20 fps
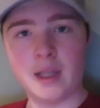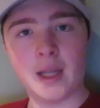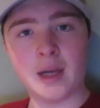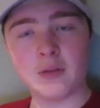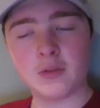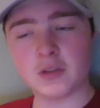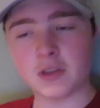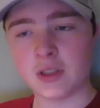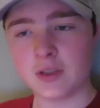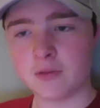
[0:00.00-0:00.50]

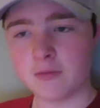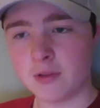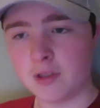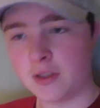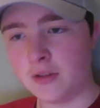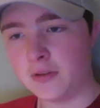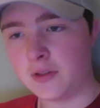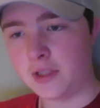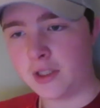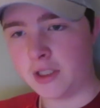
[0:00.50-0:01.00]
that was a
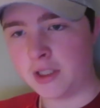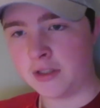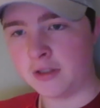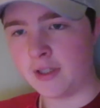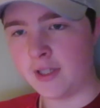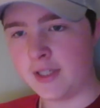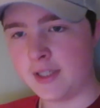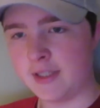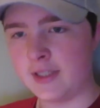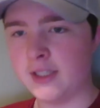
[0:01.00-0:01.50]
really, really
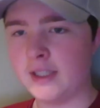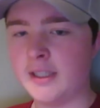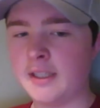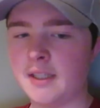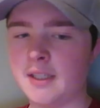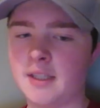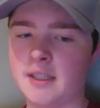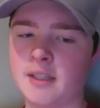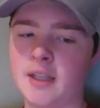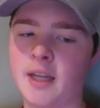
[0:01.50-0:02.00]

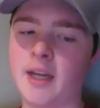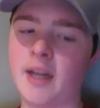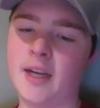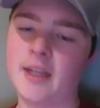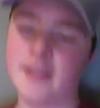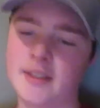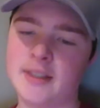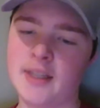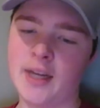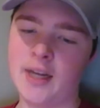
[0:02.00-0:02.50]
crazy, like
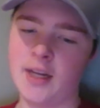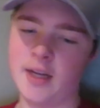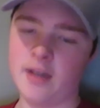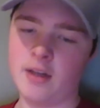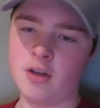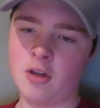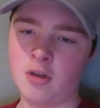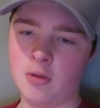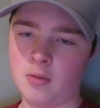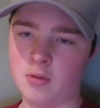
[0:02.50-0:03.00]
I said,
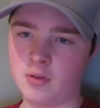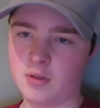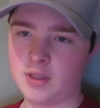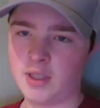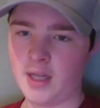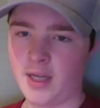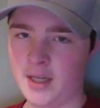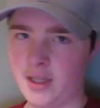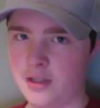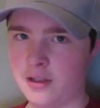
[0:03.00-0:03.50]
and
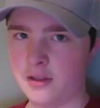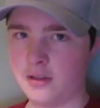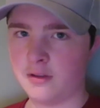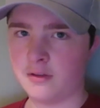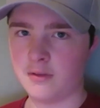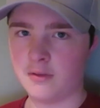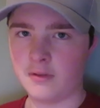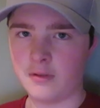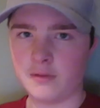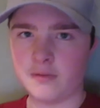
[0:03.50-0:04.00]
almost
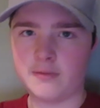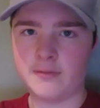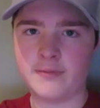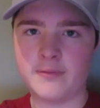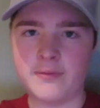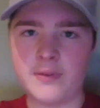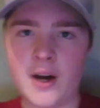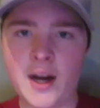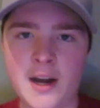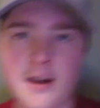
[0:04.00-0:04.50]
has
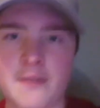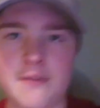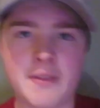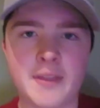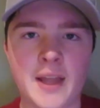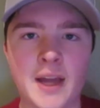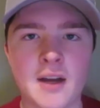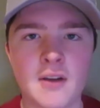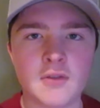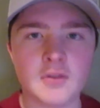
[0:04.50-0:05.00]

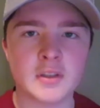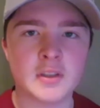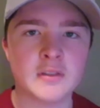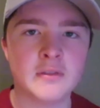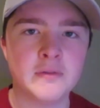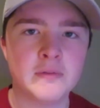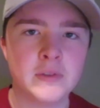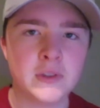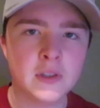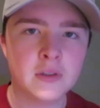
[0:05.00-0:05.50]

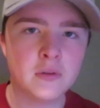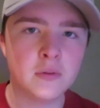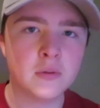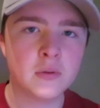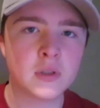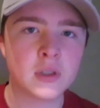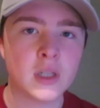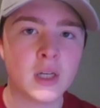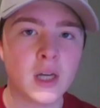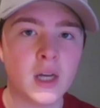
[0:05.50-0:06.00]
5,000
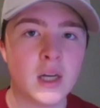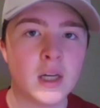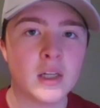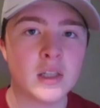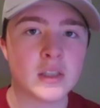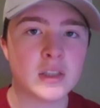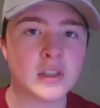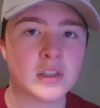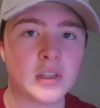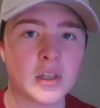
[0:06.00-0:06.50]
views,
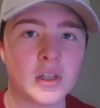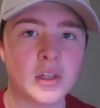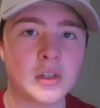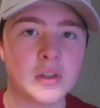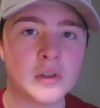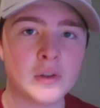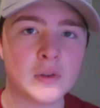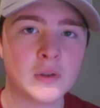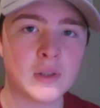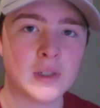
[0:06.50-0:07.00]

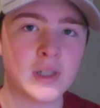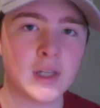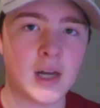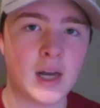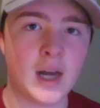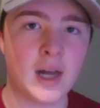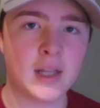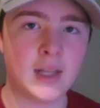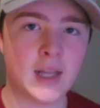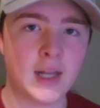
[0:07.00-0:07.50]
so
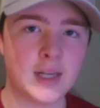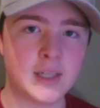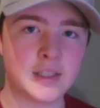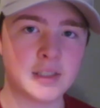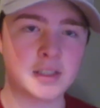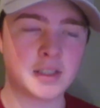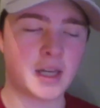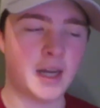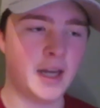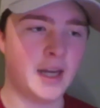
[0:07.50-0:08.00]
that
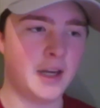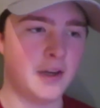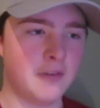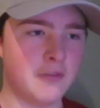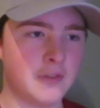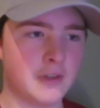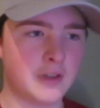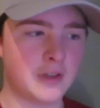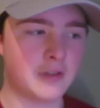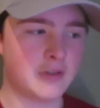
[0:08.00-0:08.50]
is kind
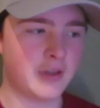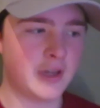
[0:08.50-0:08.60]
of